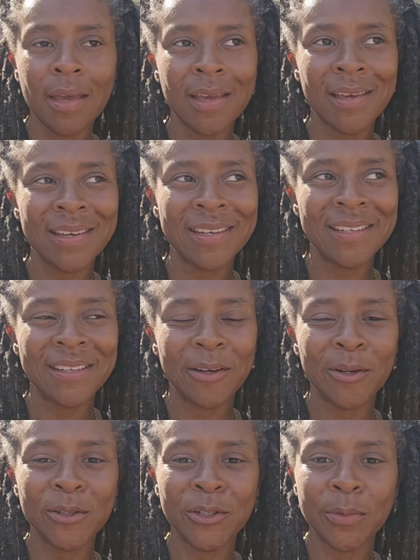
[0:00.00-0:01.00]
And
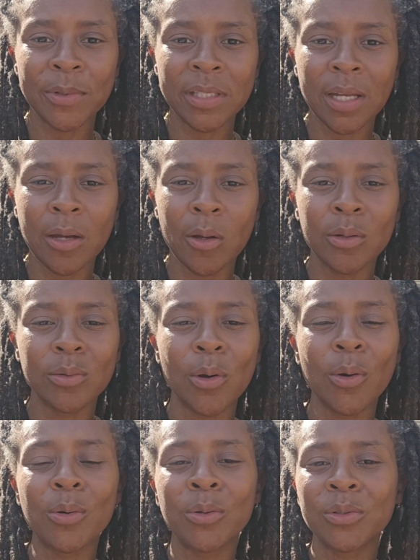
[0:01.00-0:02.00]
old dude was like,
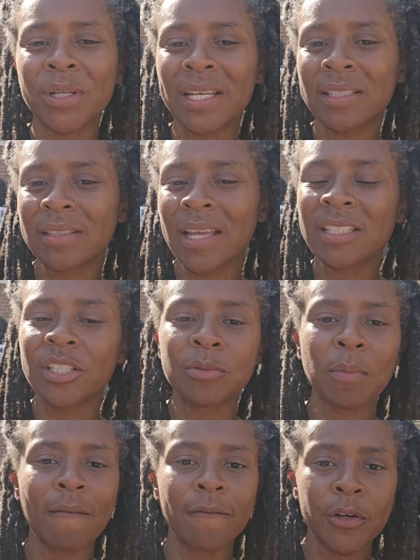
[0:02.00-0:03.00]
oh, that's
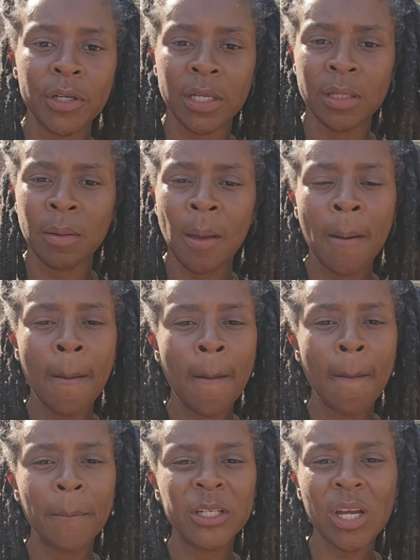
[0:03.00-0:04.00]
just my friend.
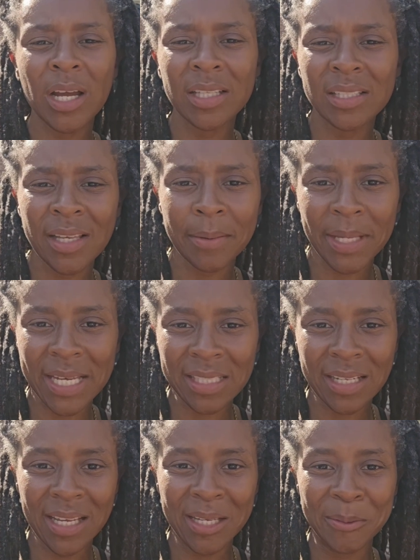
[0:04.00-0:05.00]
But y'all got the same
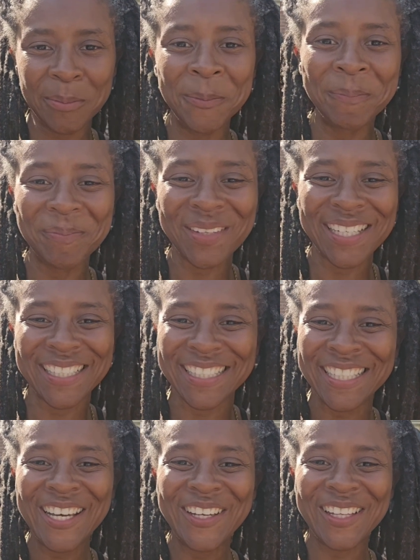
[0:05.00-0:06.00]
last name.
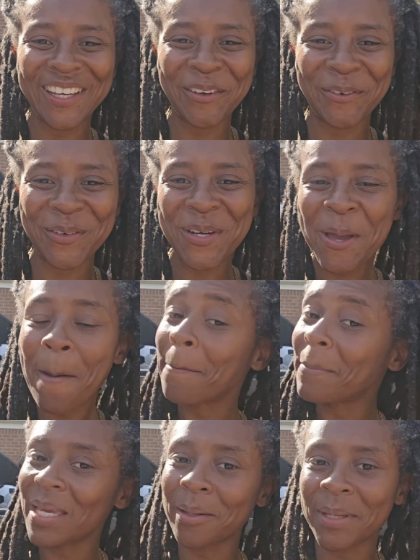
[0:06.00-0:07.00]
Like,
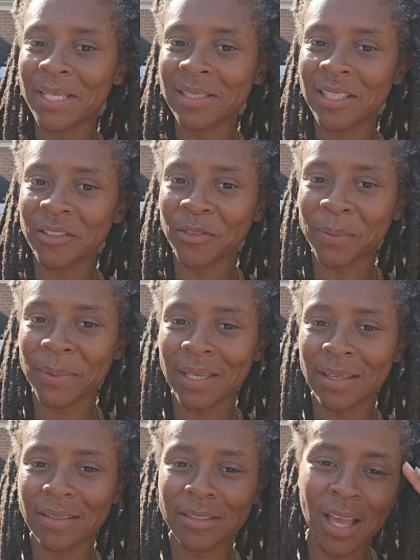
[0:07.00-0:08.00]
make it make sense for
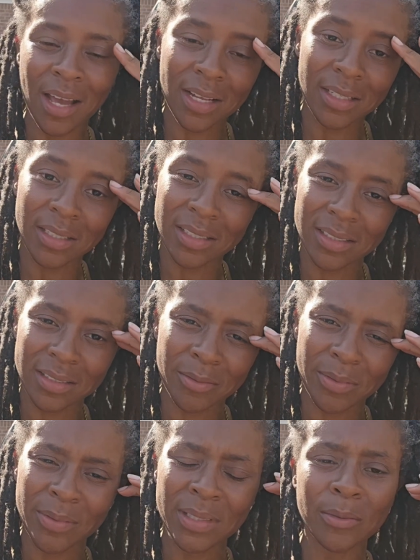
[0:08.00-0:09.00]
me. Y'all got the,
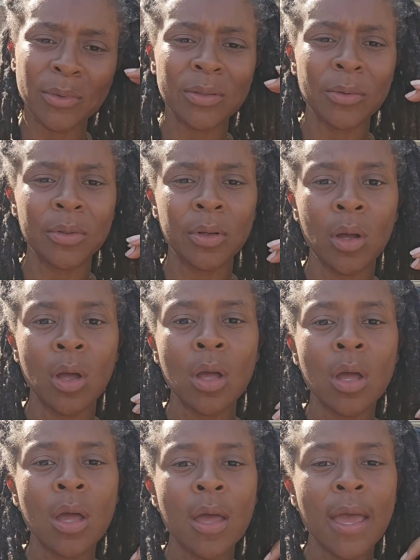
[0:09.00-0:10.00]
what's going on?